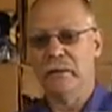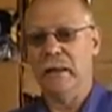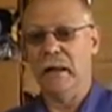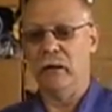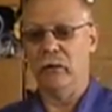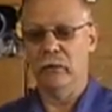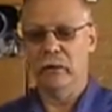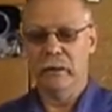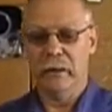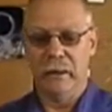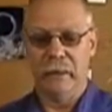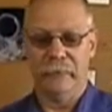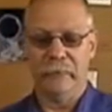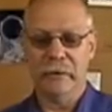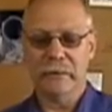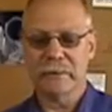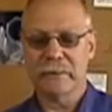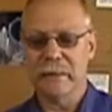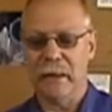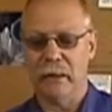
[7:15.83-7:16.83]
Now, if
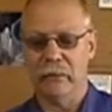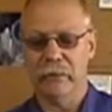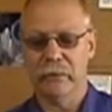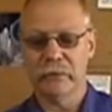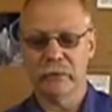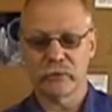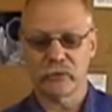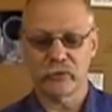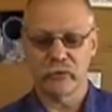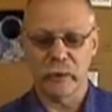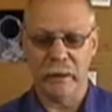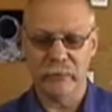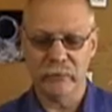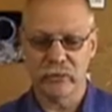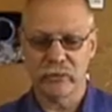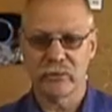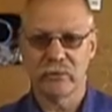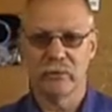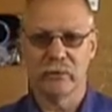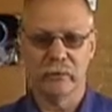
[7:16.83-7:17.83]
it's down in a
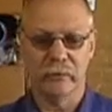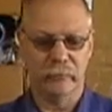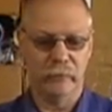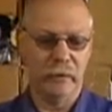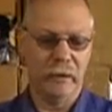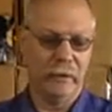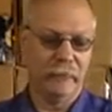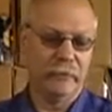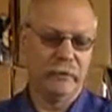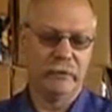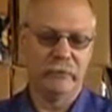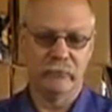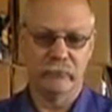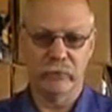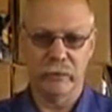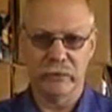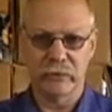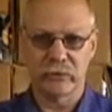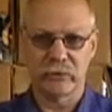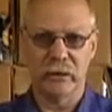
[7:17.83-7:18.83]
trench, if you have a
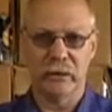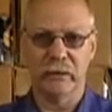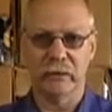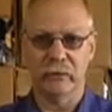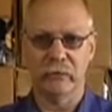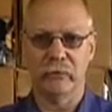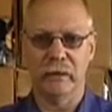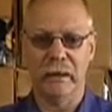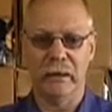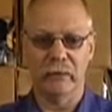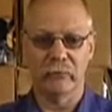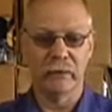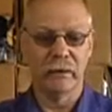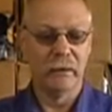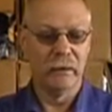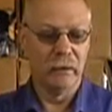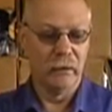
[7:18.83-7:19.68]
trench dug in the ground,